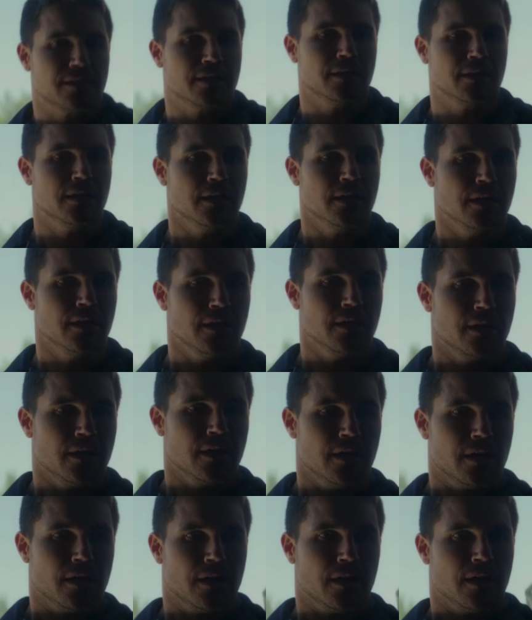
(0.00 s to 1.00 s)
which she can
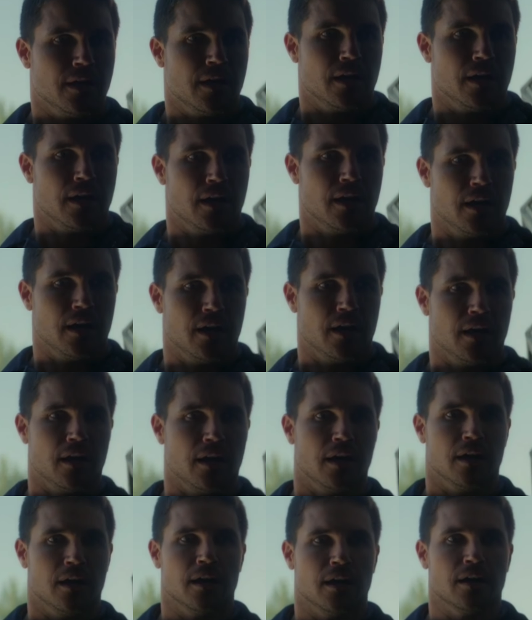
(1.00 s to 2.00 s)
use to manipulate
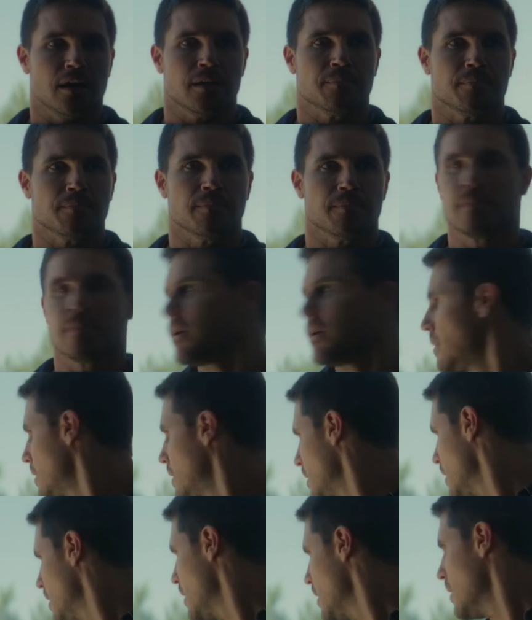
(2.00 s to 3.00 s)
technology.
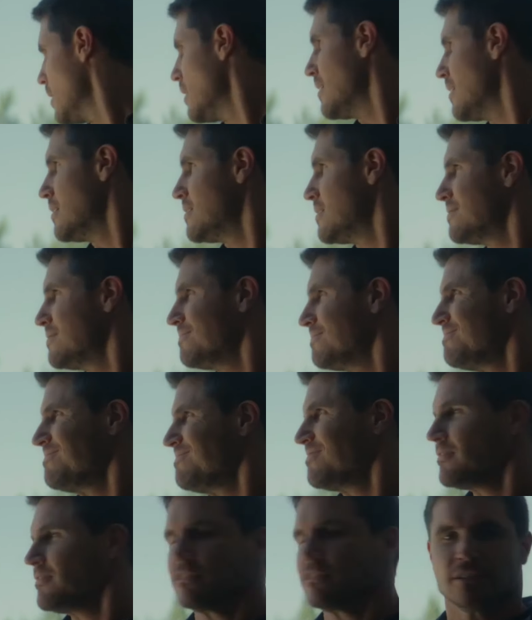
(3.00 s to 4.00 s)
She runs away and
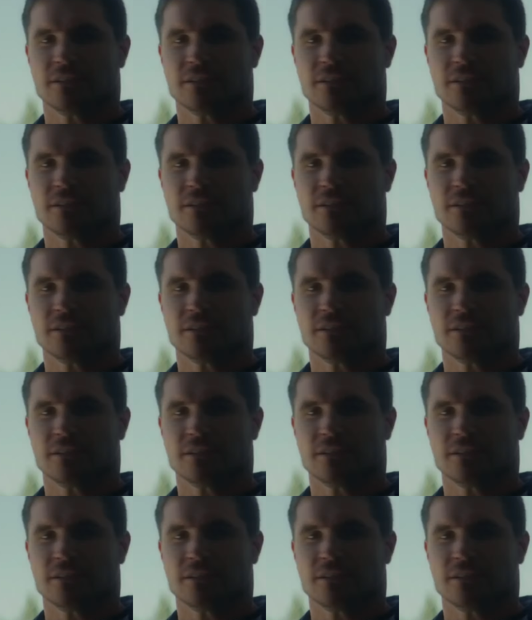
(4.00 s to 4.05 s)
hides